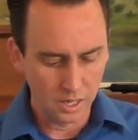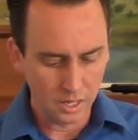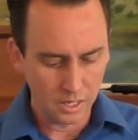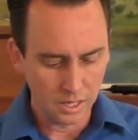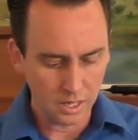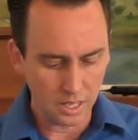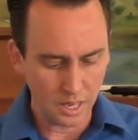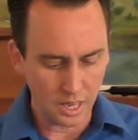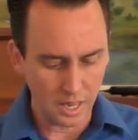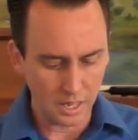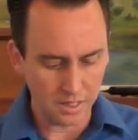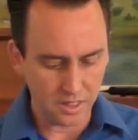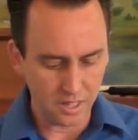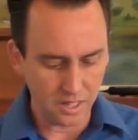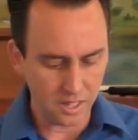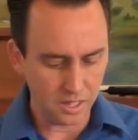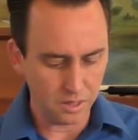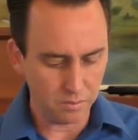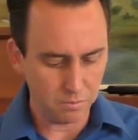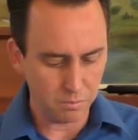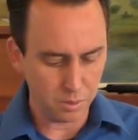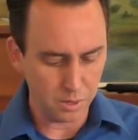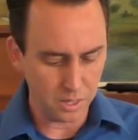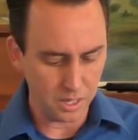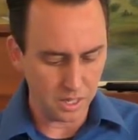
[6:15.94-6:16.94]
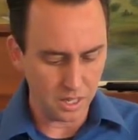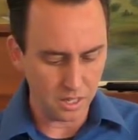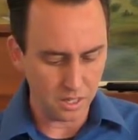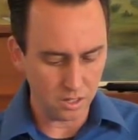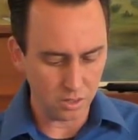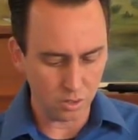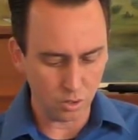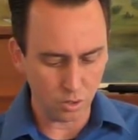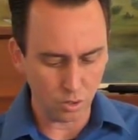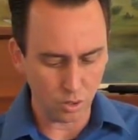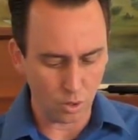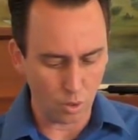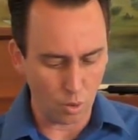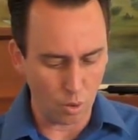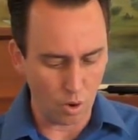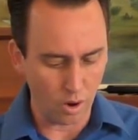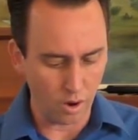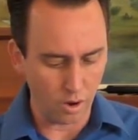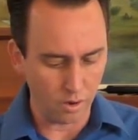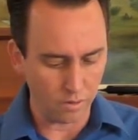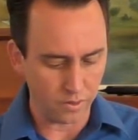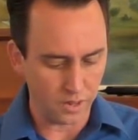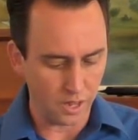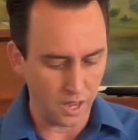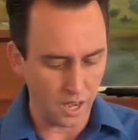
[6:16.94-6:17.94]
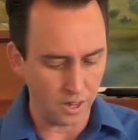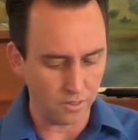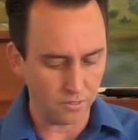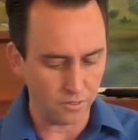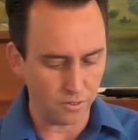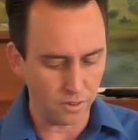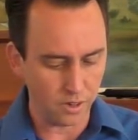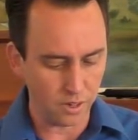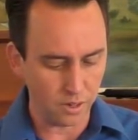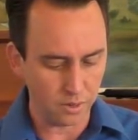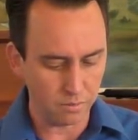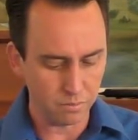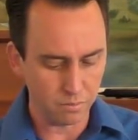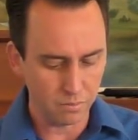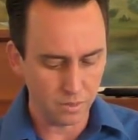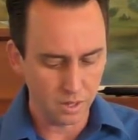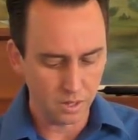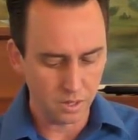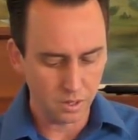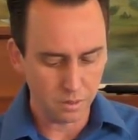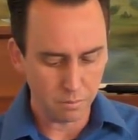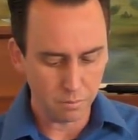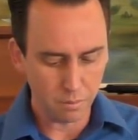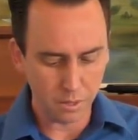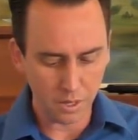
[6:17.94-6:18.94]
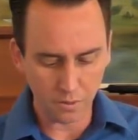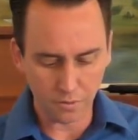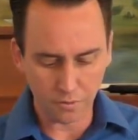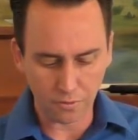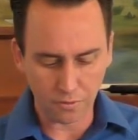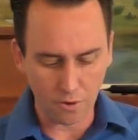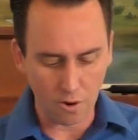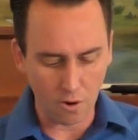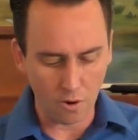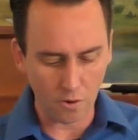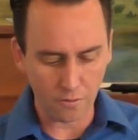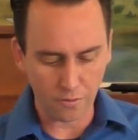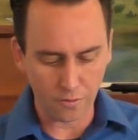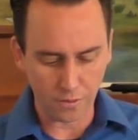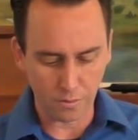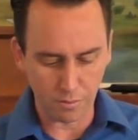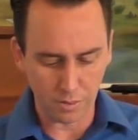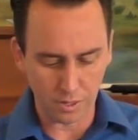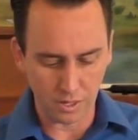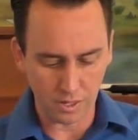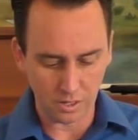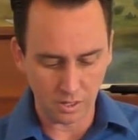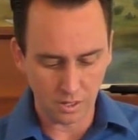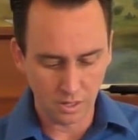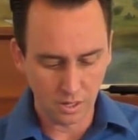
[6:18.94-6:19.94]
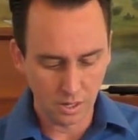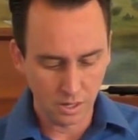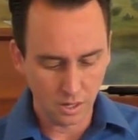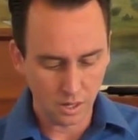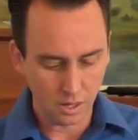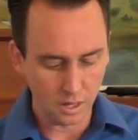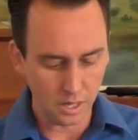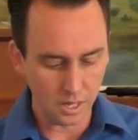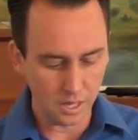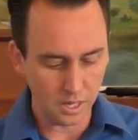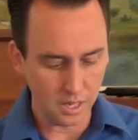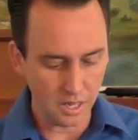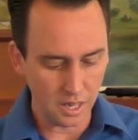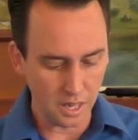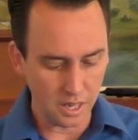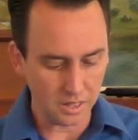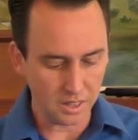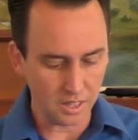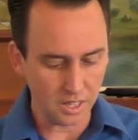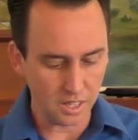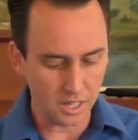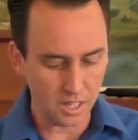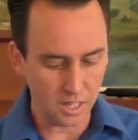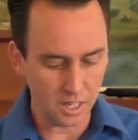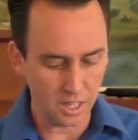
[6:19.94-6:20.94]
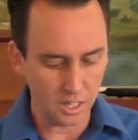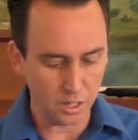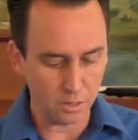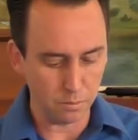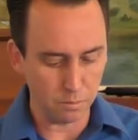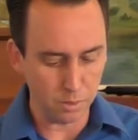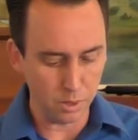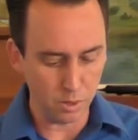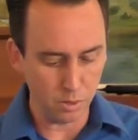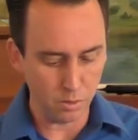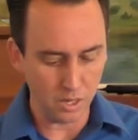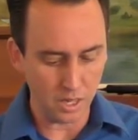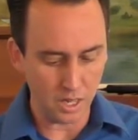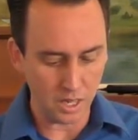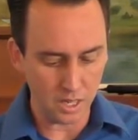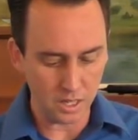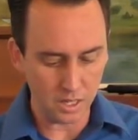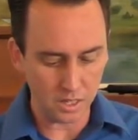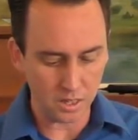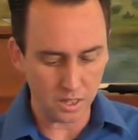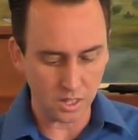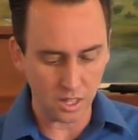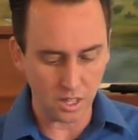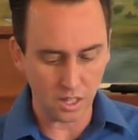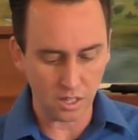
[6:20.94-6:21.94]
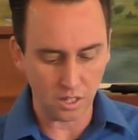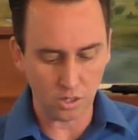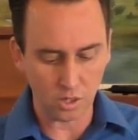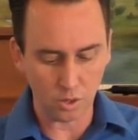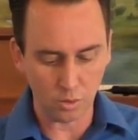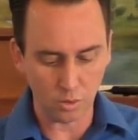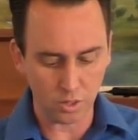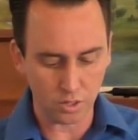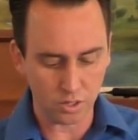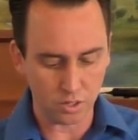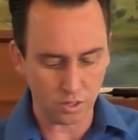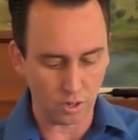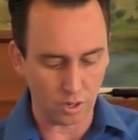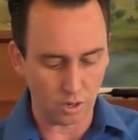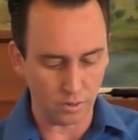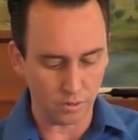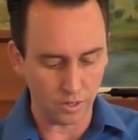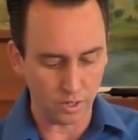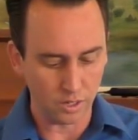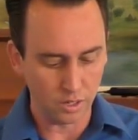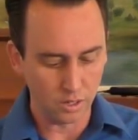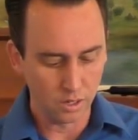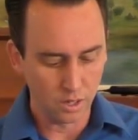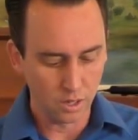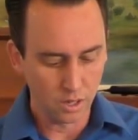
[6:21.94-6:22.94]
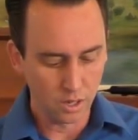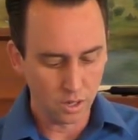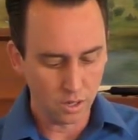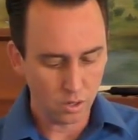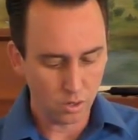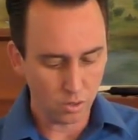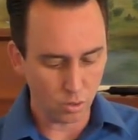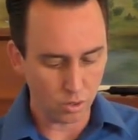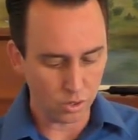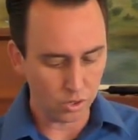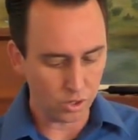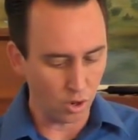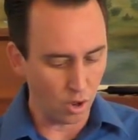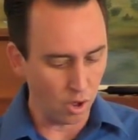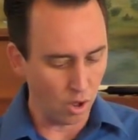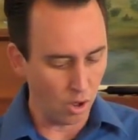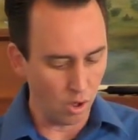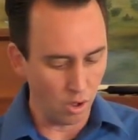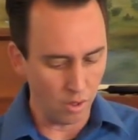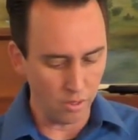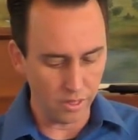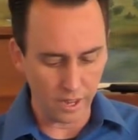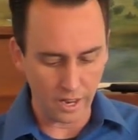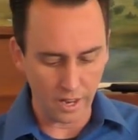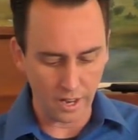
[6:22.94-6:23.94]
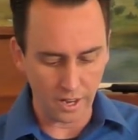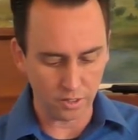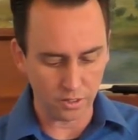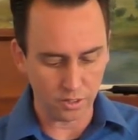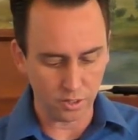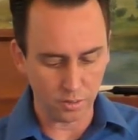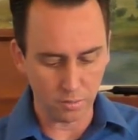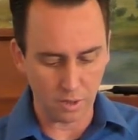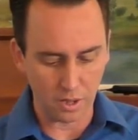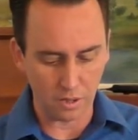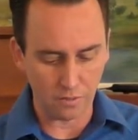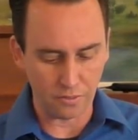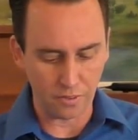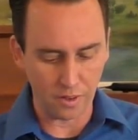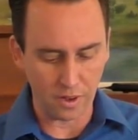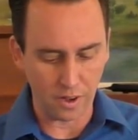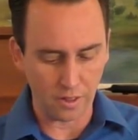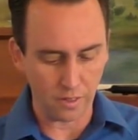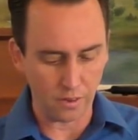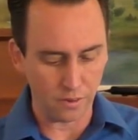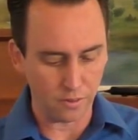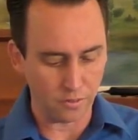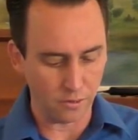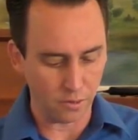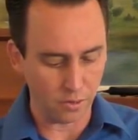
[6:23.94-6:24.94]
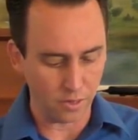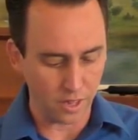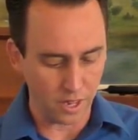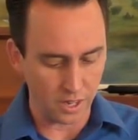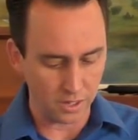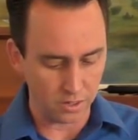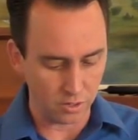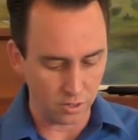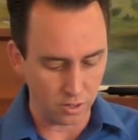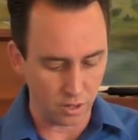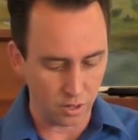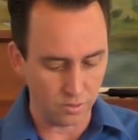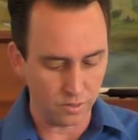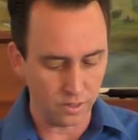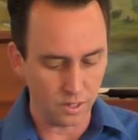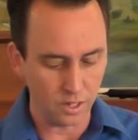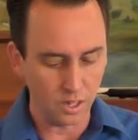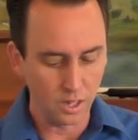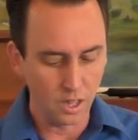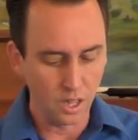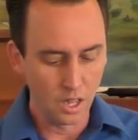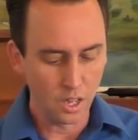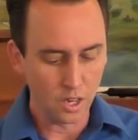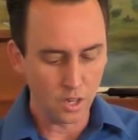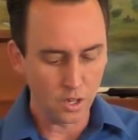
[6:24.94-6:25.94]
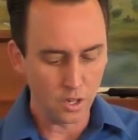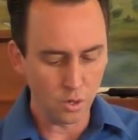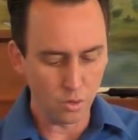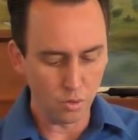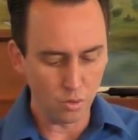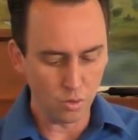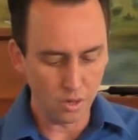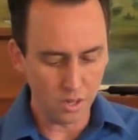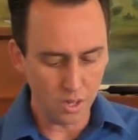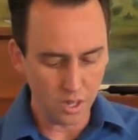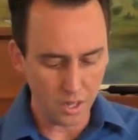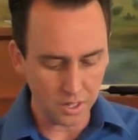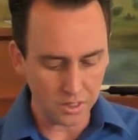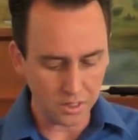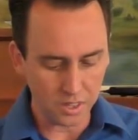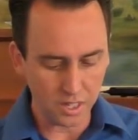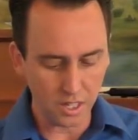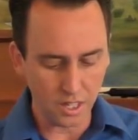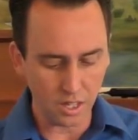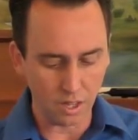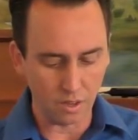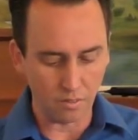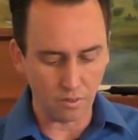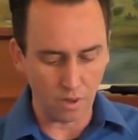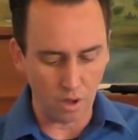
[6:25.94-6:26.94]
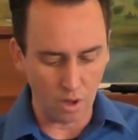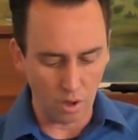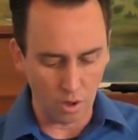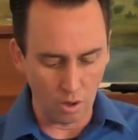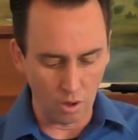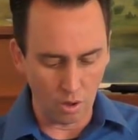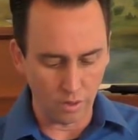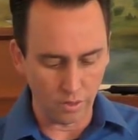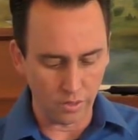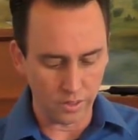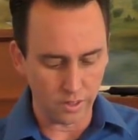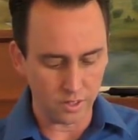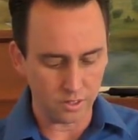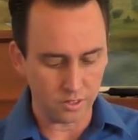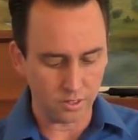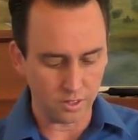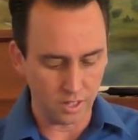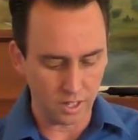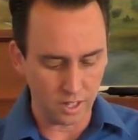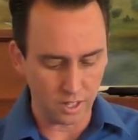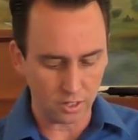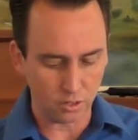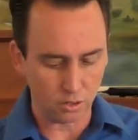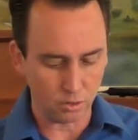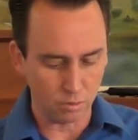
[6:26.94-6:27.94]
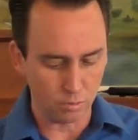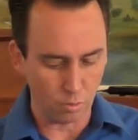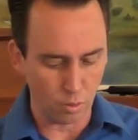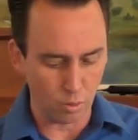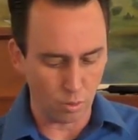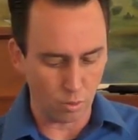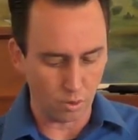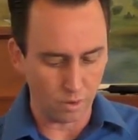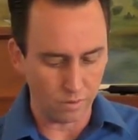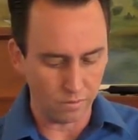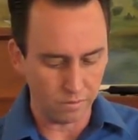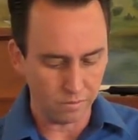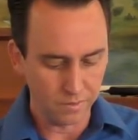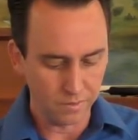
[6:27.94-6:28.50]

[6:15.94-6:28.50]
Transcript: Did I then begin to inquire of God for him? Be it far from me. Let not the king impute anything unto his servant, nor to all the house of my father, for thy servant knew nothing of all this, less or more.